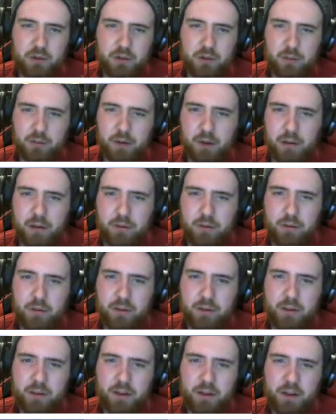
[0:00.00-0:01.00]
brought the
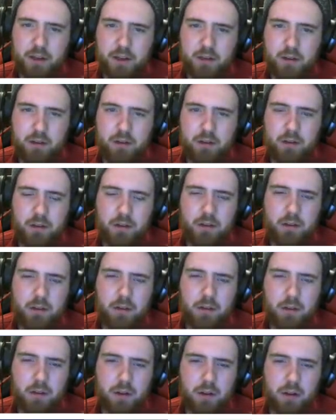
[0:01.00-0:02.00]
15 eggs.
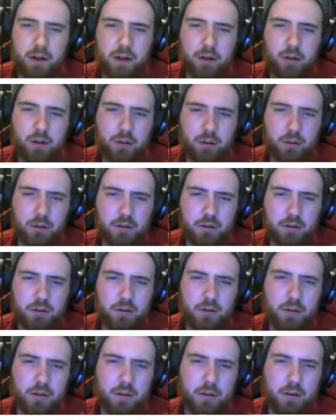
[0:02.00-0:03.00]
Hey, you.
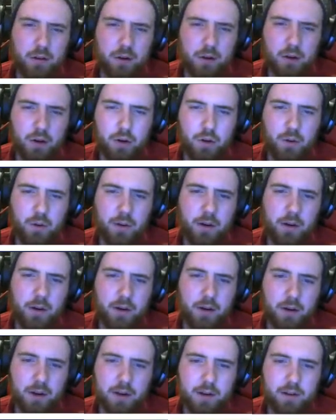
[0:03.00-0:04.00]
Go
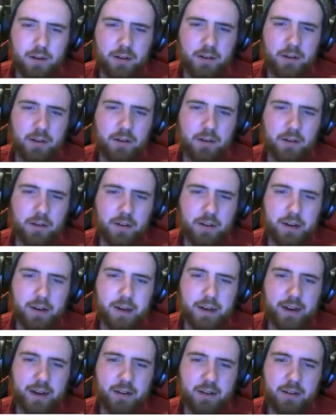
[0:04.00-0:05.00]
and
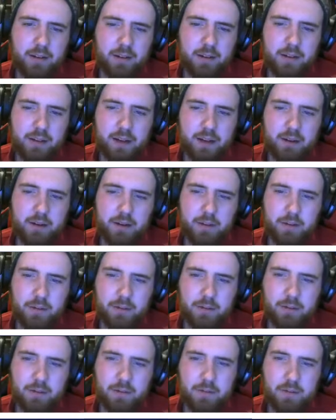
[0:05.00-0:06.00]
die. Thank you.
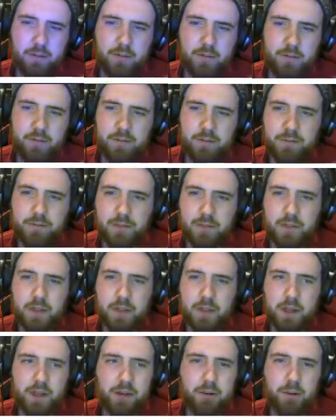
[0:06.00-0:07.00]

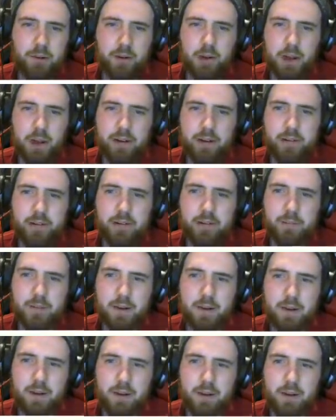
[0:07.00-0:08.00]
Thank you a lot.
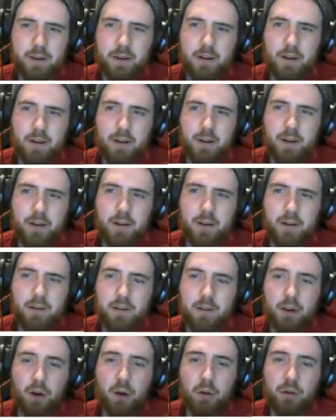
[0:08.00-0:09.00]

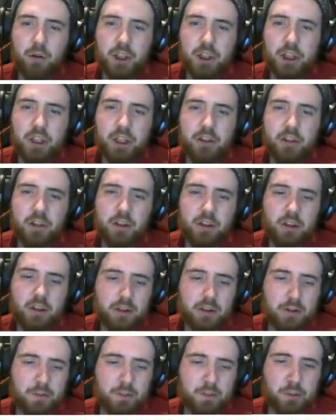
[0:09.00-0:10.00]
Oh, jeez. I thought
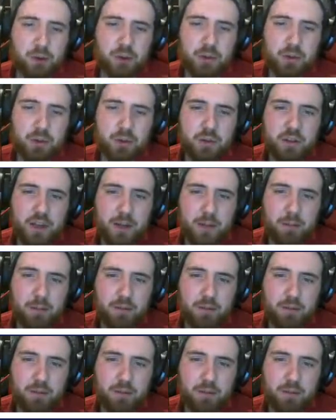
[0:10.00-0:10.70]
that birchwood sapling